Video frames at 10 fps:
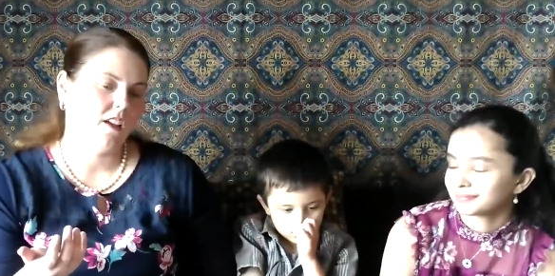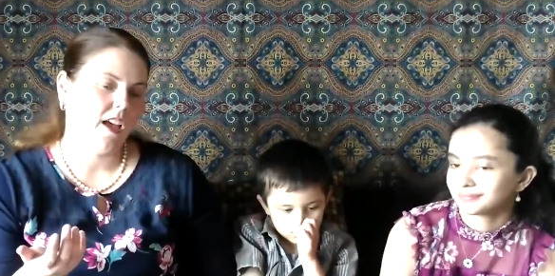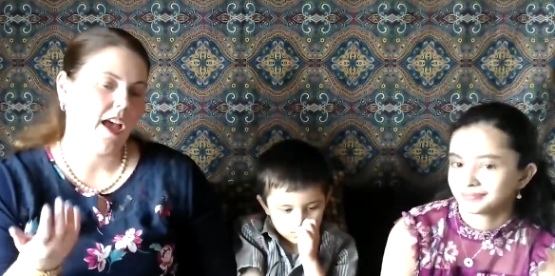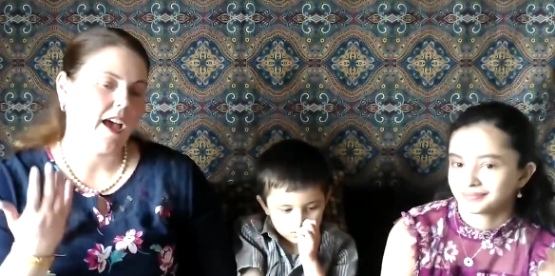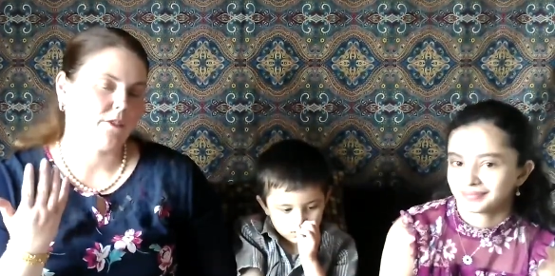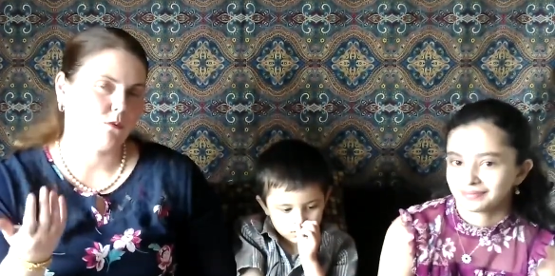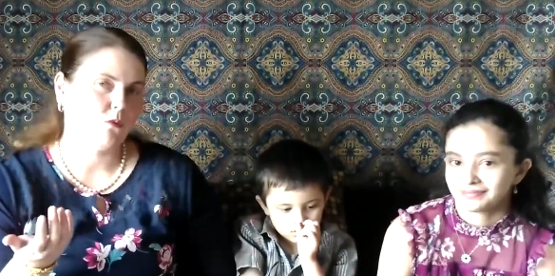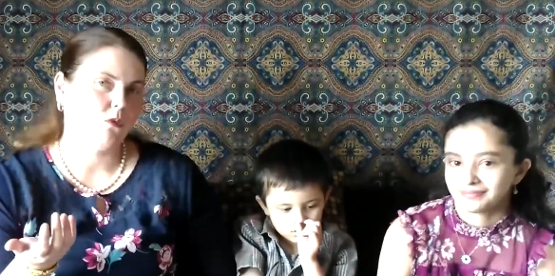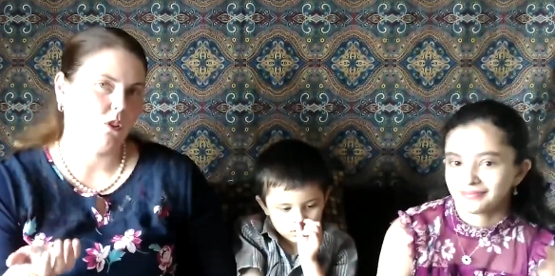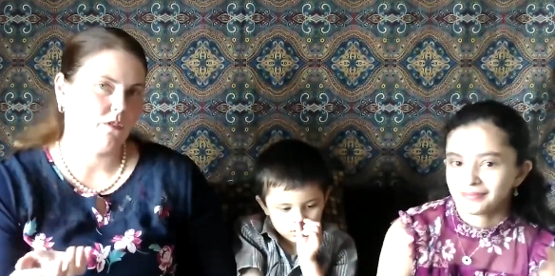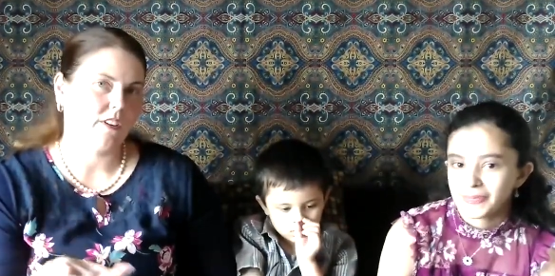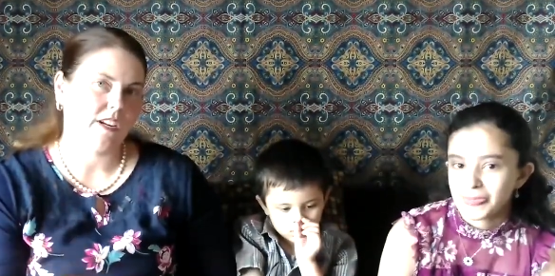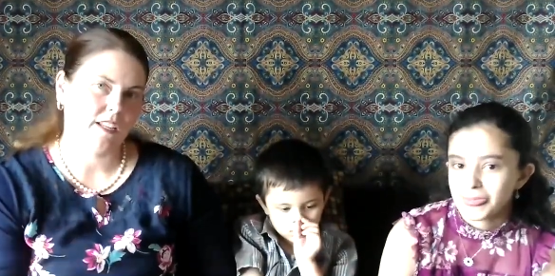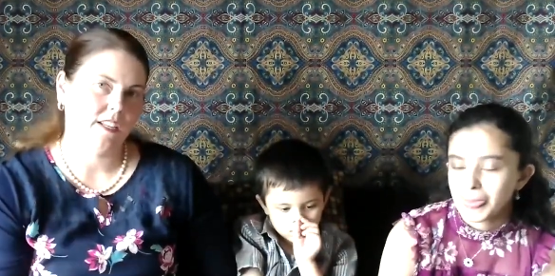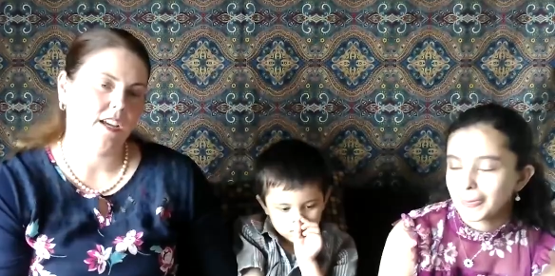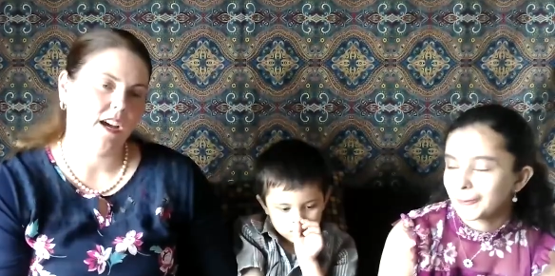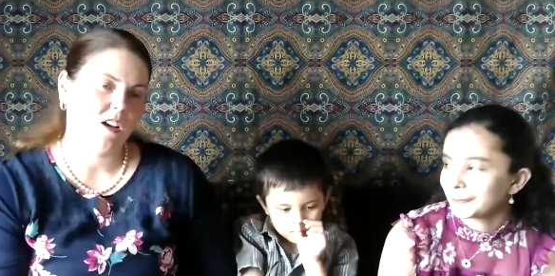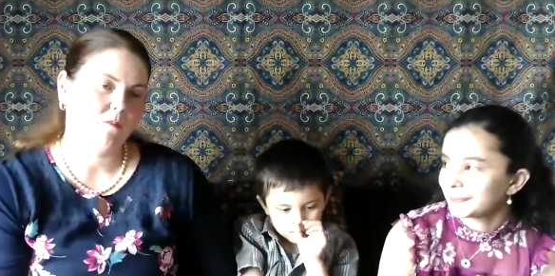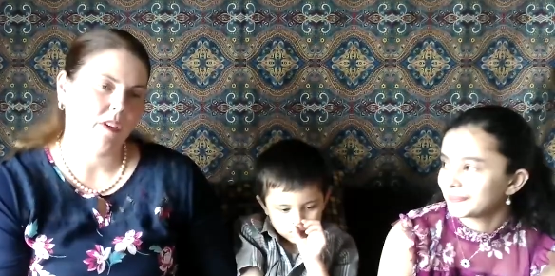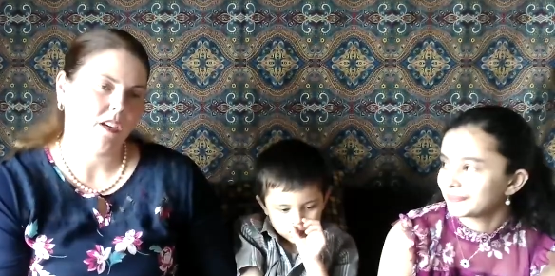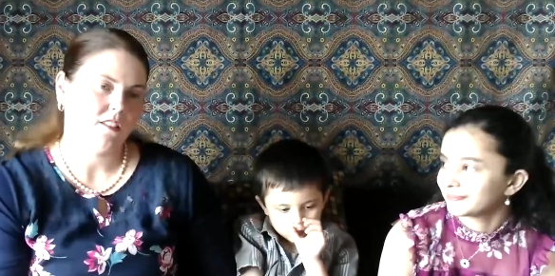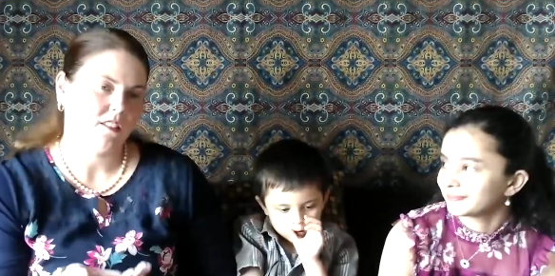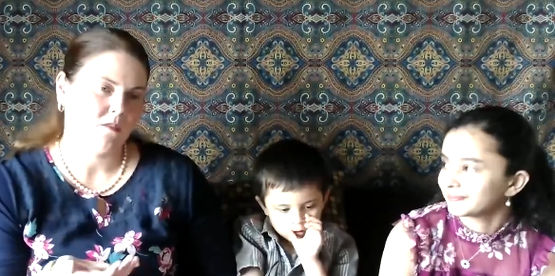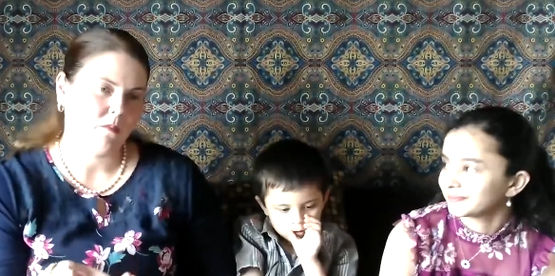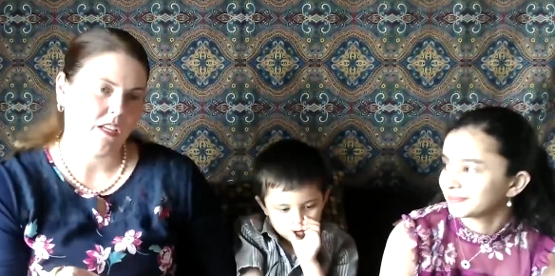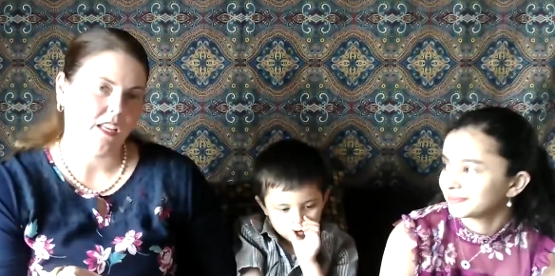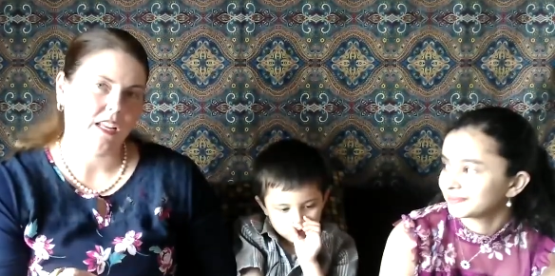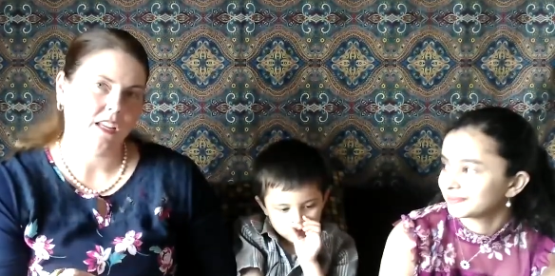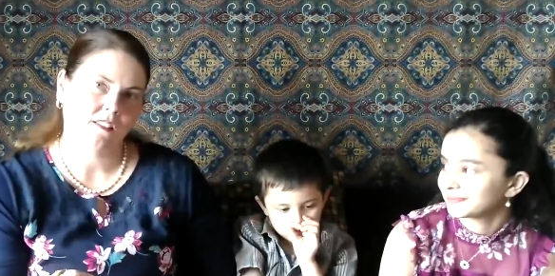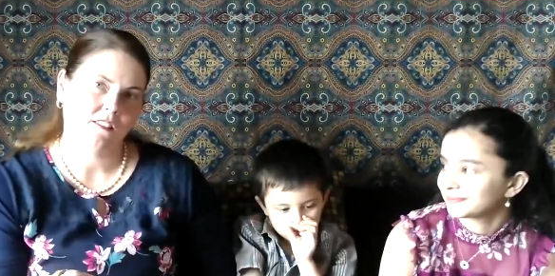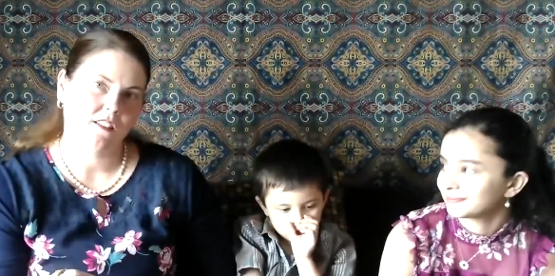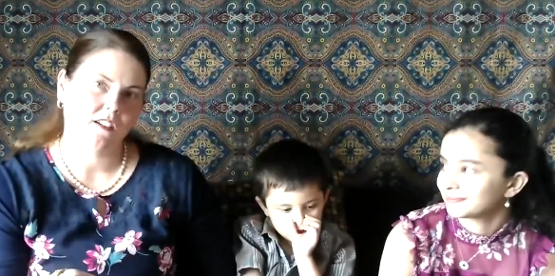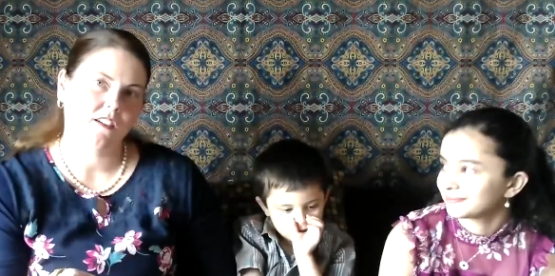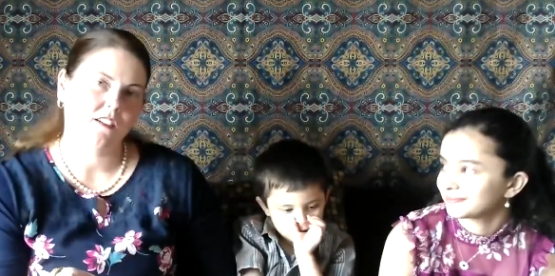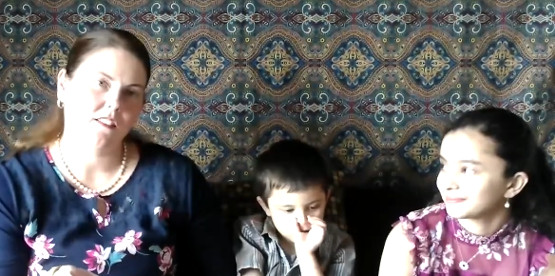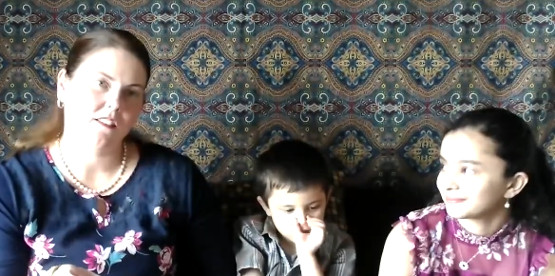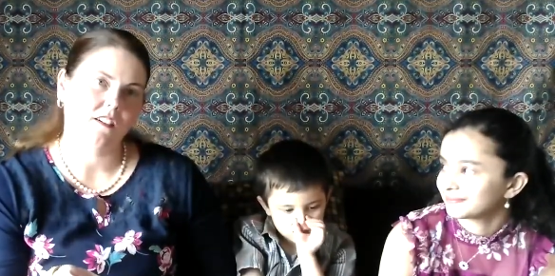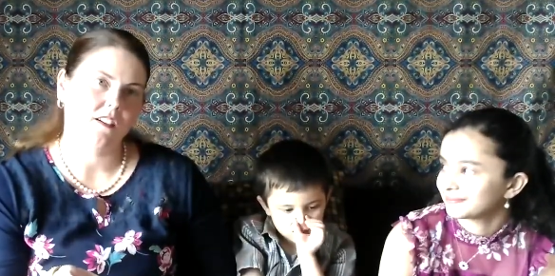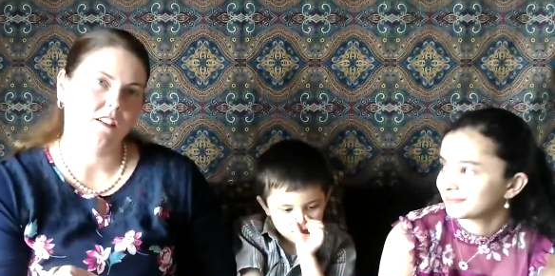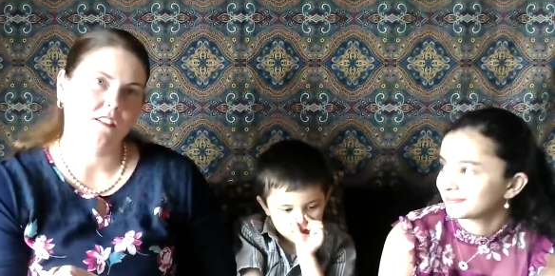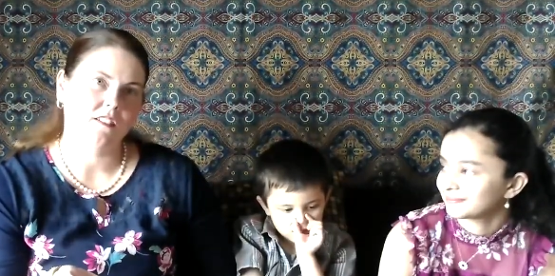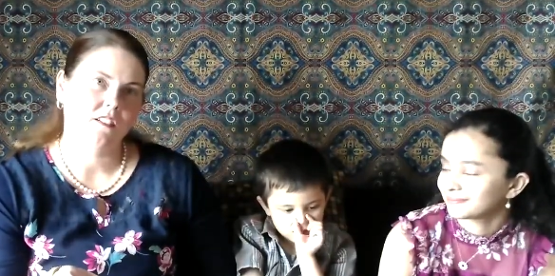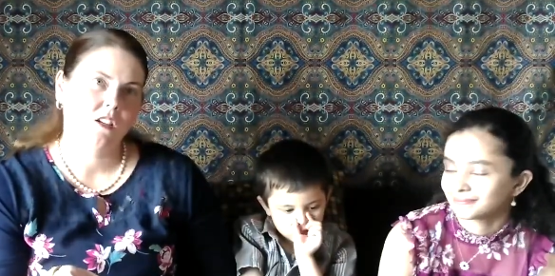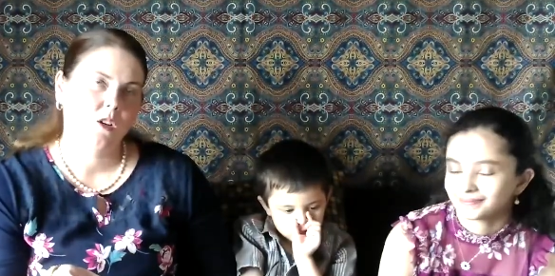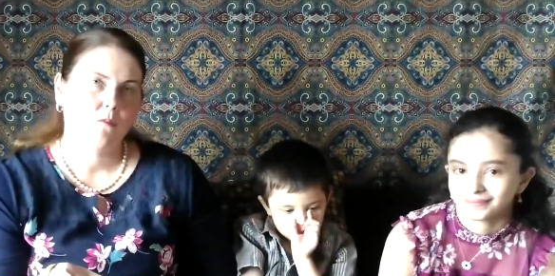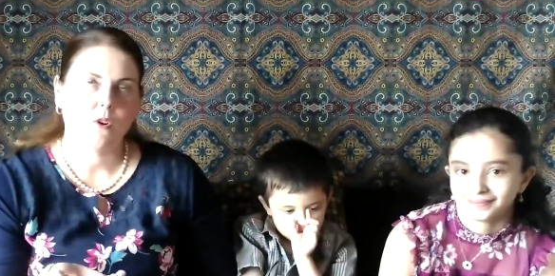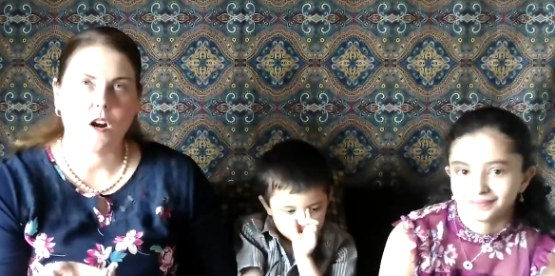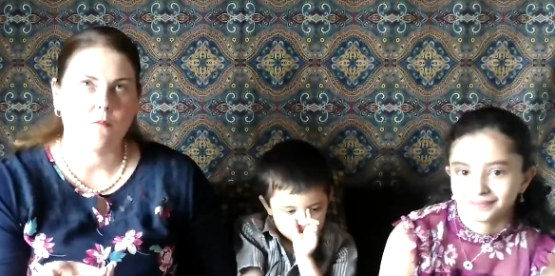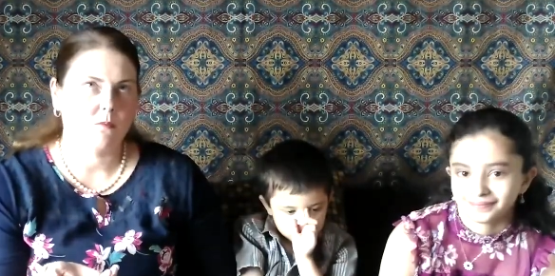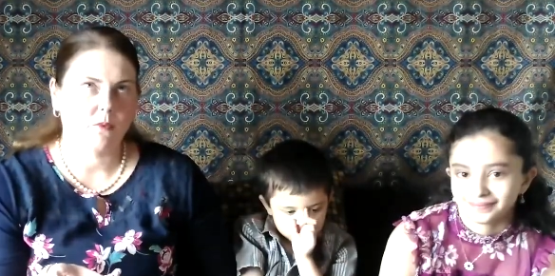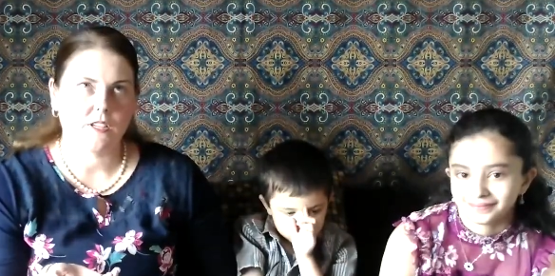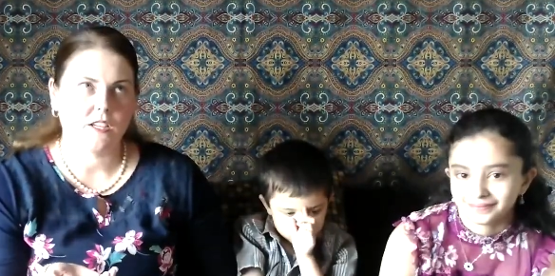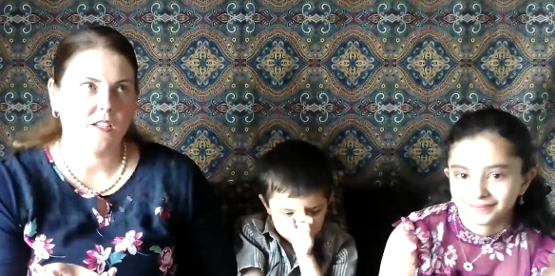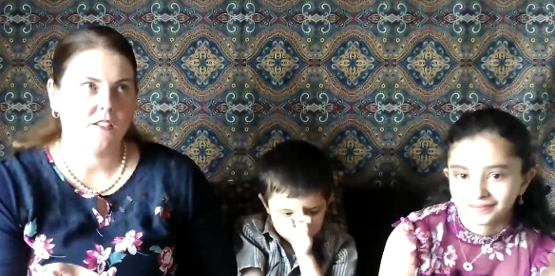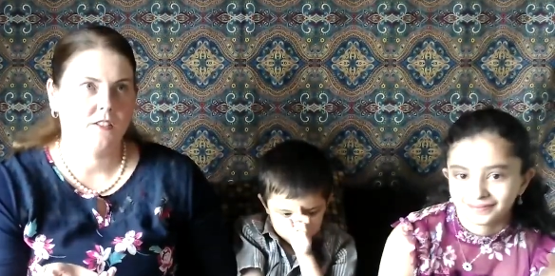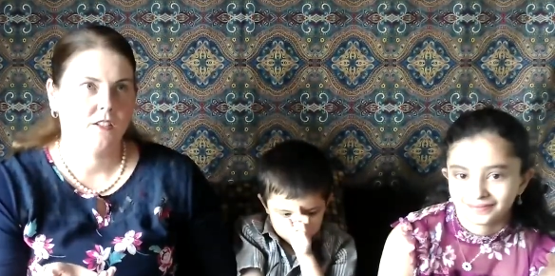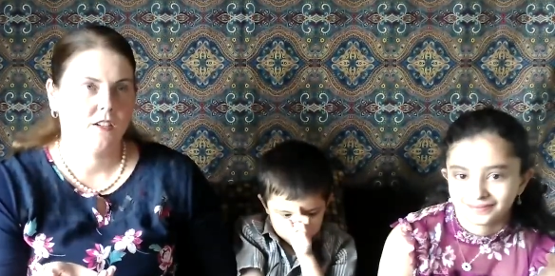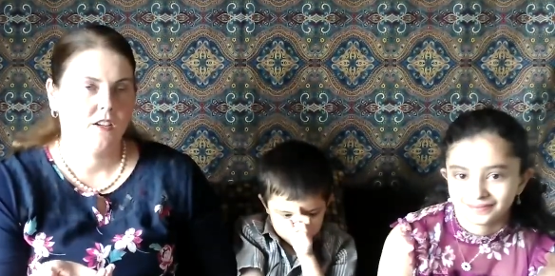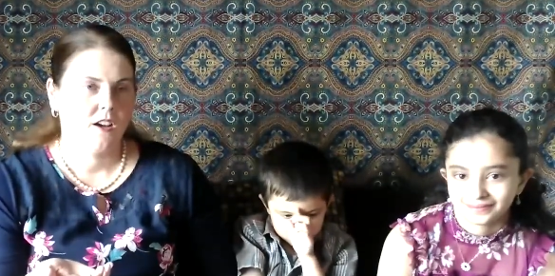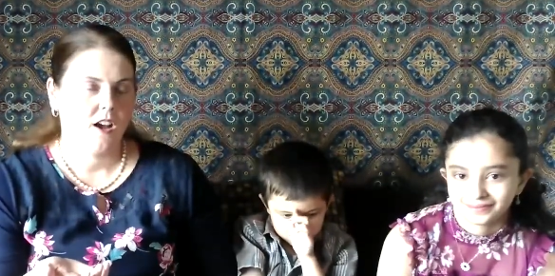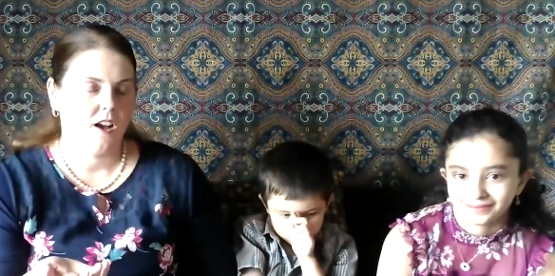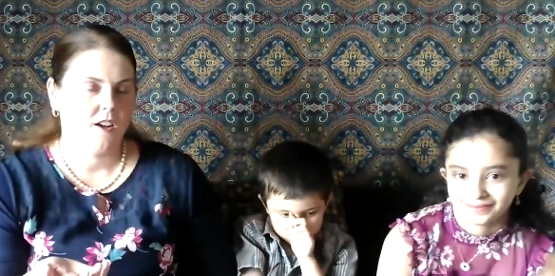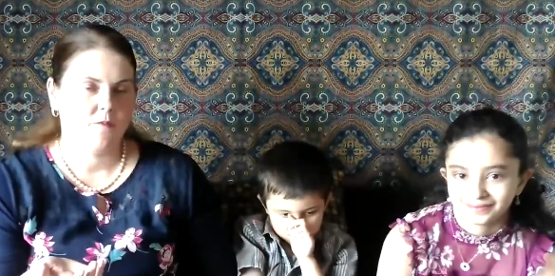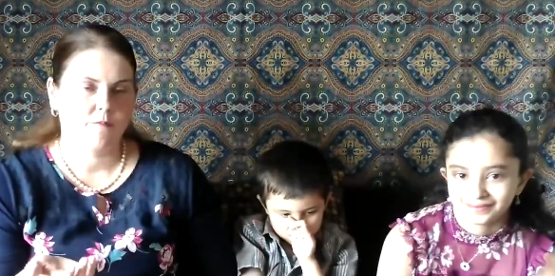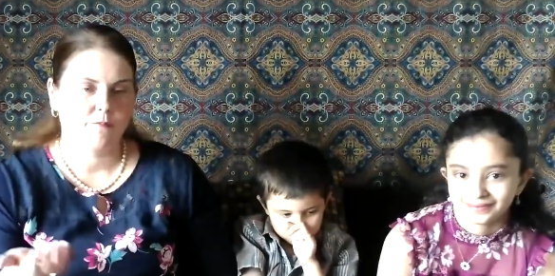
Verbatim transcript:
Speaker 1: had rule over India because in the beginning, the, the probably, um,